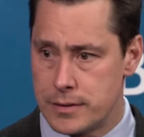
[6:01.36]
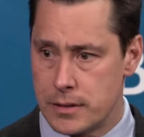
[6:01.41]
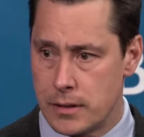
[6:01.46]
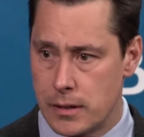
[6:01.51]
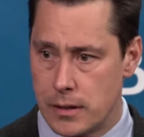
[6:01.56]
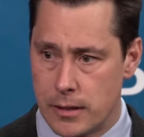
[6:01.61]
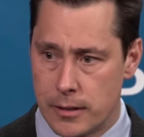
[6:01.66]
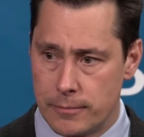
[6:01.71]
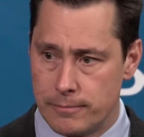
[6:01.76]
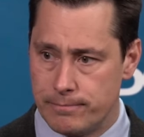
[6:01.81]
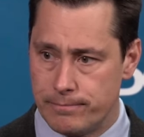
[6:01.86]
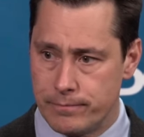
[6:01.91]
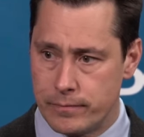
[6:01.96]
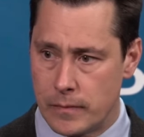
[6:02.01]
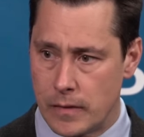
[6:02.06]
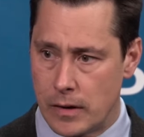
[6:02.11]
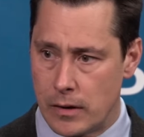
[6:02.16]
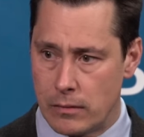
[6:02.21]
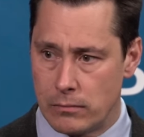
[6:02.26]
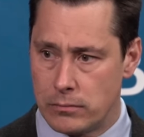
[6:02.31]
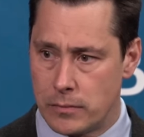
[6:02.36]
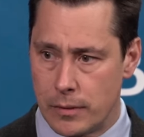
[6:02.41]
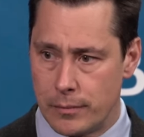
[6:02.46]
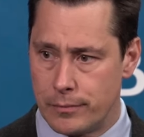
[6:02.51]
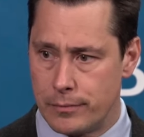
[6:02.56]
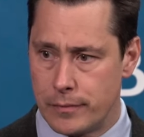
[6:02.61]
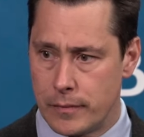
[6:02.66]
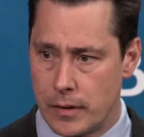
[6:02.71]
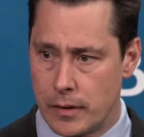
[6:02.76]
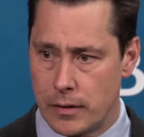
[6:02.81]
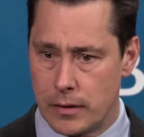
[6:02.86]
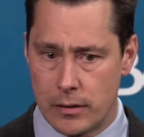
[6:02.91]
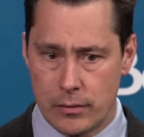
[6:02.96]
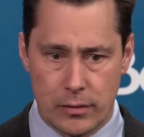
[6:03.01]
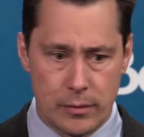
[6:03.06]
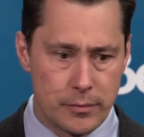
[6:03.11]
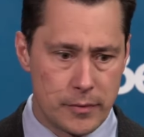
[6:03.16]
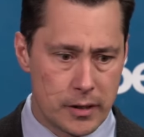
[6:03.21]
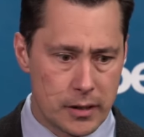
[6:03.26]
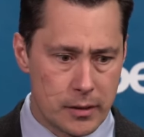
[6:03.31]
I'm
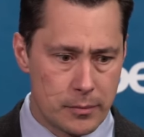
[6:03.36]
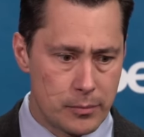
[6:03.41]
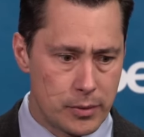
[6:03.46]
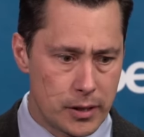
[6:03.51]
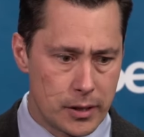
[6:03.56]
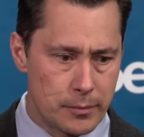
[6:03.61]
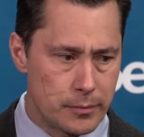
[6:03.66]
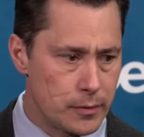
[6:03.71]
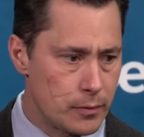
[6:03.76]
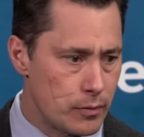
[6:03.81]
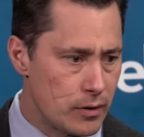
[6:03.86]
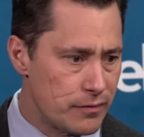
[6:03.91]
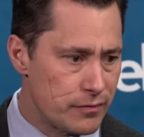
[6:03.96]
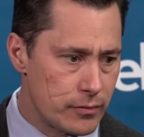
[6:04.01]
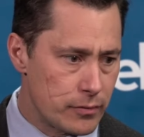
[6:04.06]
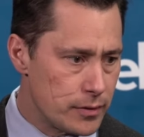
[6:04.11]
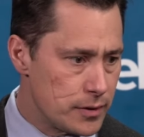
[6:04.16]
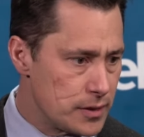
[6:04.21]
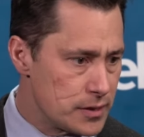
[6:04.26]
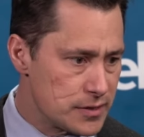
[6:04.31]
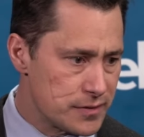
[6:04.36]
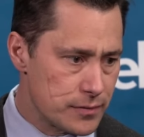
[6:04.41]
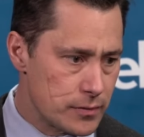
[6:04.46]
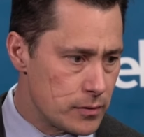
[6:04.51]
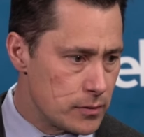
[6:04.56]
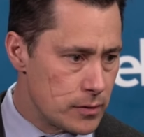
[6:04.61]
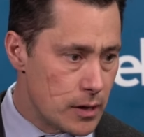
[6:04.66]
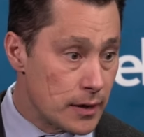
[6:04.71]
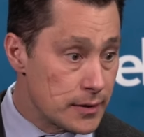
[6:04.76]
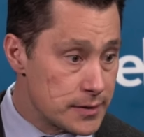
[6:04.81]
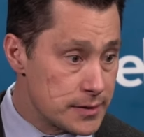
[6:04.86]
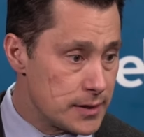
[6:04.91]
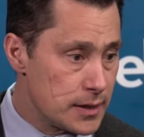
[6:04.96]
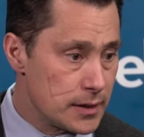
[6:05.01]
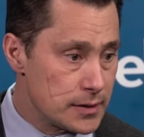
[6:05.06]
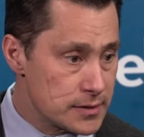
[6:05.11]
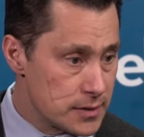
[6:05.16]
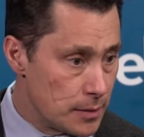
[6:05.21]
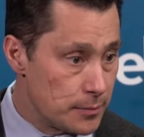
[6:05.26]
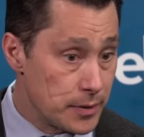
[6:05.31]
not going to blame the referees for not
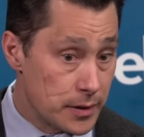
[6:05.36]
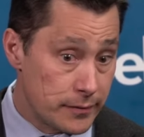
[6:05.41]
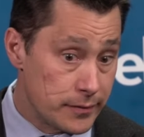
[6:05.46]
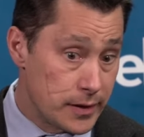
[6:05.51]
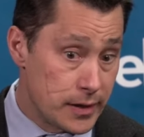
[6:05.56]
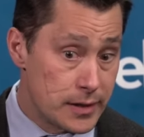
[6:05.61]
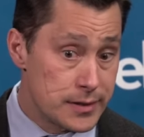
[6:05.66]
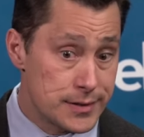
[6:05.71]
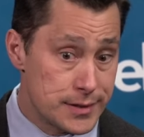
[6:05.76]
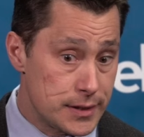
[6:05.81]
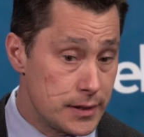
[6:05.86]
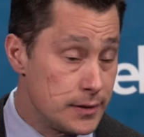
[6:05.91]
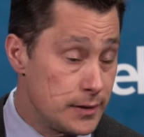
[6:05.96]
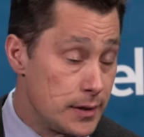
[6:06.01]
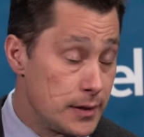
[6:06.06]
seeing something. They didn't see it.